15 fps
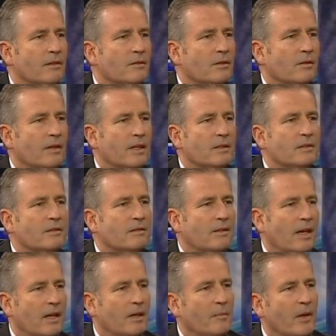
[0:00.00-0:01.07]
So that's
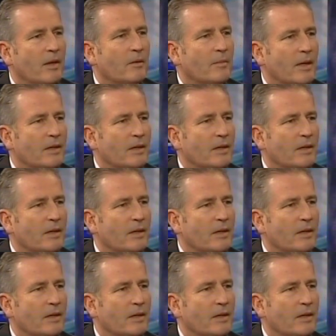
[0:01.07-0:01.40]
kind of the make of